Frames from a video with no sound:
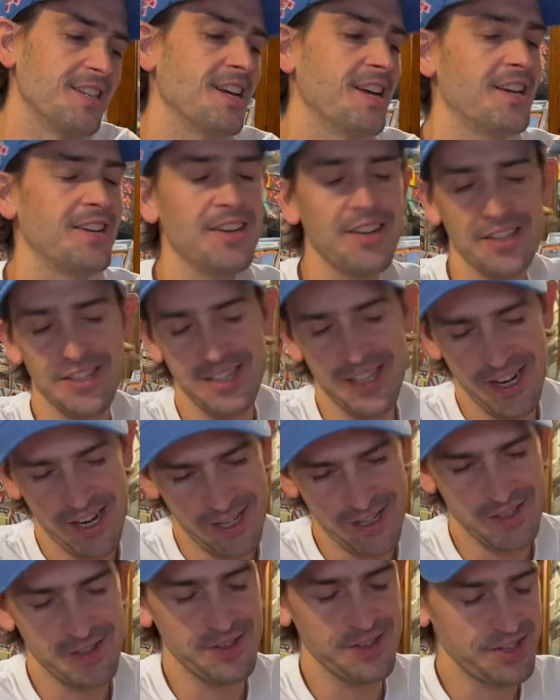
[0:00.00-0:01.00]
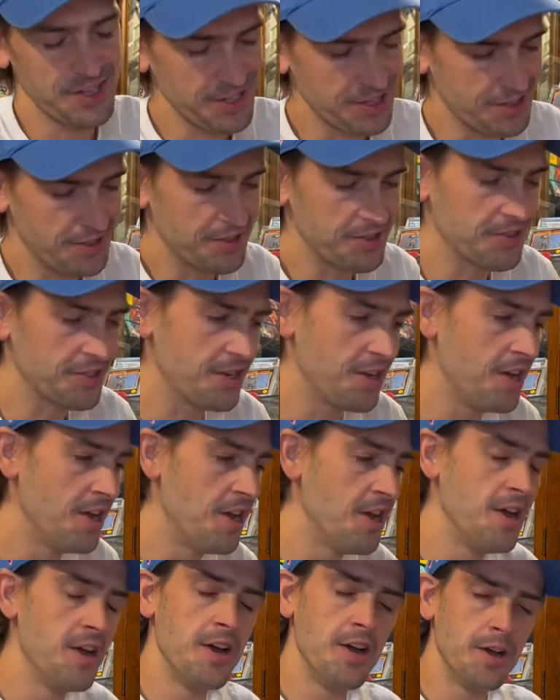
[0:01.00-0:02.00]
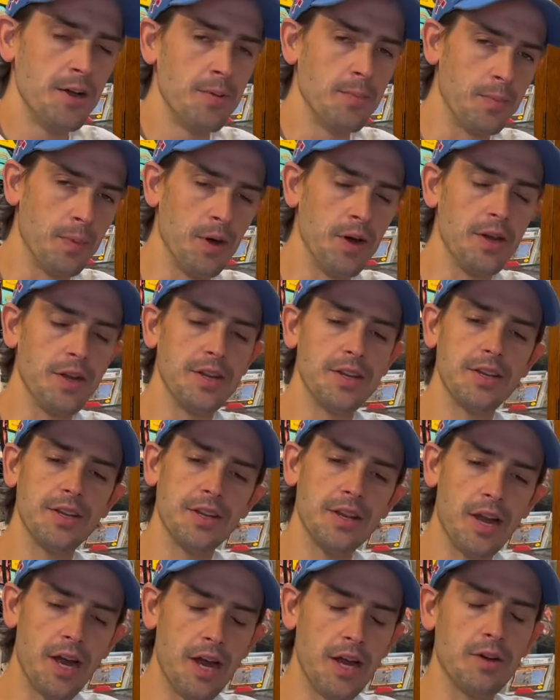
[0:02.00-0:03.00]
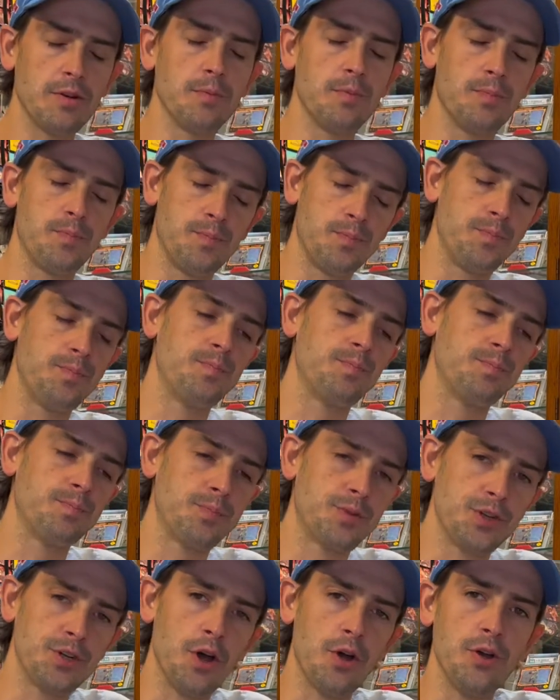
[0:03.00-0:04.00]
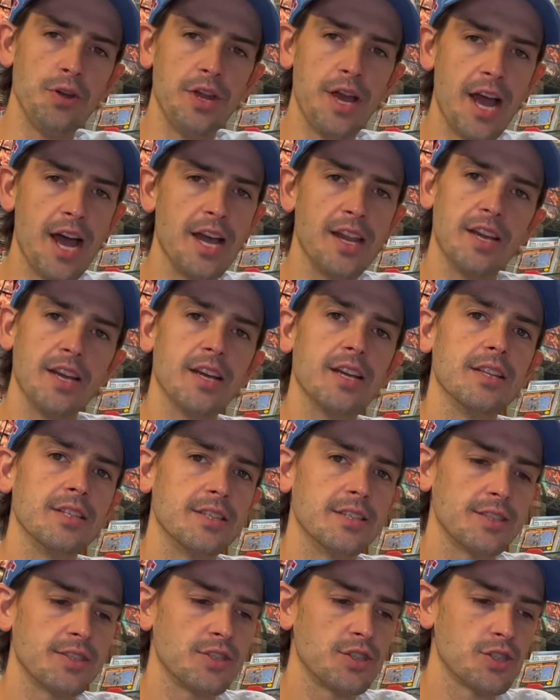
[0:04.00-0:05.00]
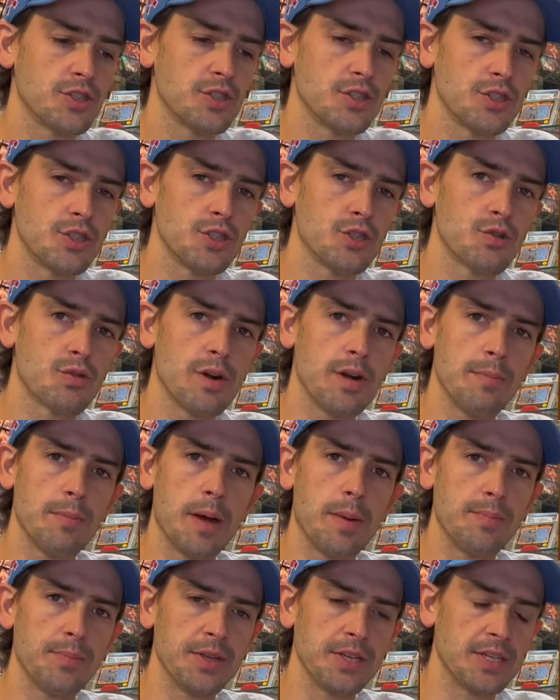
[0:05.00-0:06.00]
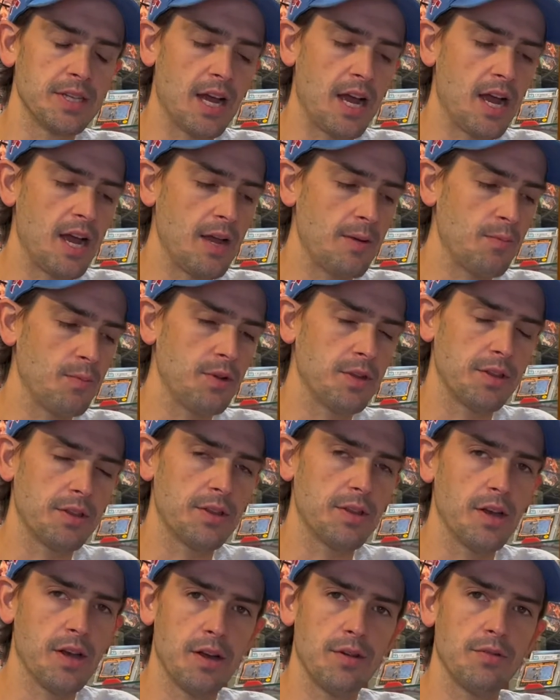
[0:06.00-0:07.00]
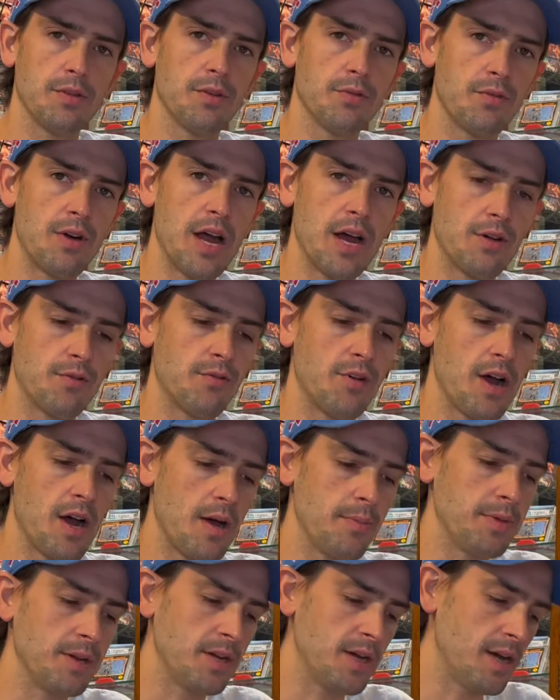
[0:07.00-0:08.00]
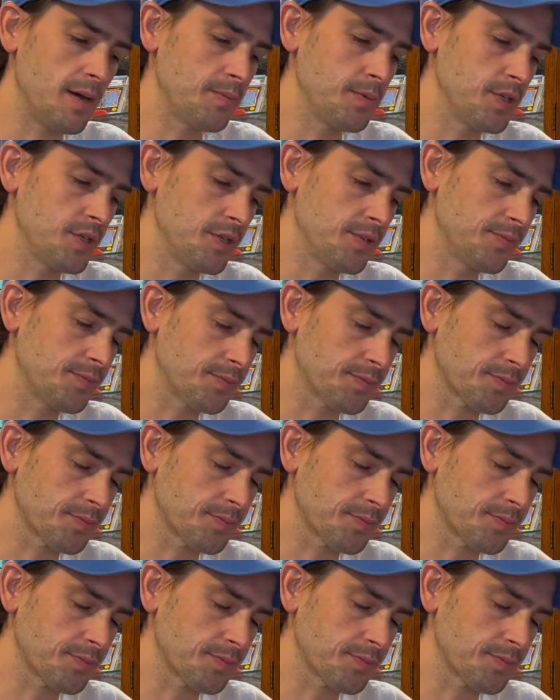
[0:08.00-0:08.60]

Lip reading: I know it sounds ridiculous, but I'll show you how to trim up the time with the round robin option.